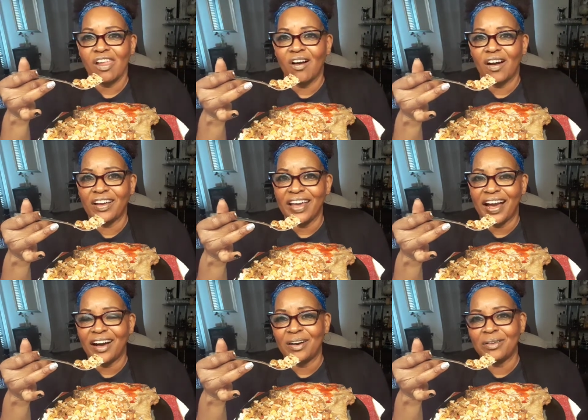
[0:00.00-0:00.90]
Are
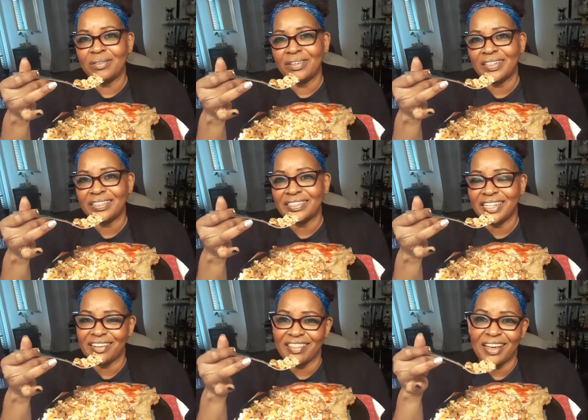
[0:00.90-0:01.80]
y'all
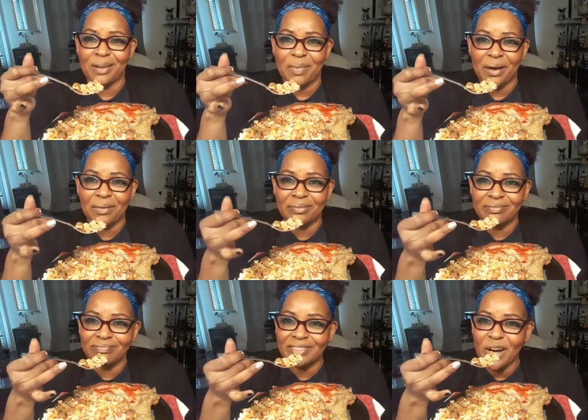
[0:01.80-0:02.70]
still thinking about
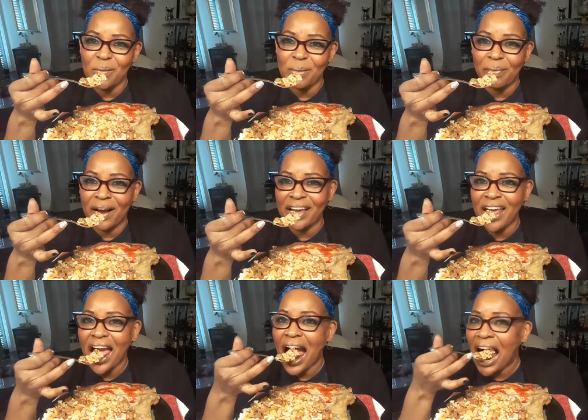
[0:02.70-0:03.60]
Kobe
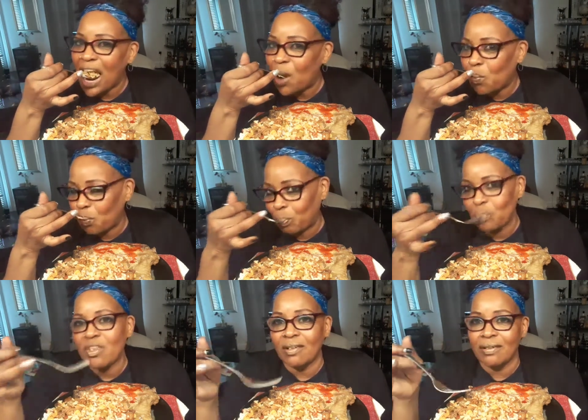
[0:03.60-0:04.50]
Bryant?
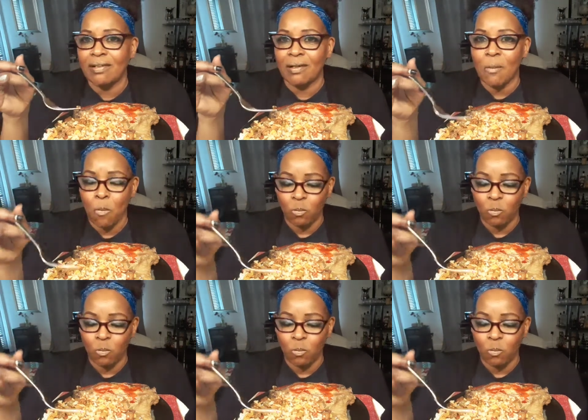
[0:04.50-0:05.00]
I don't know.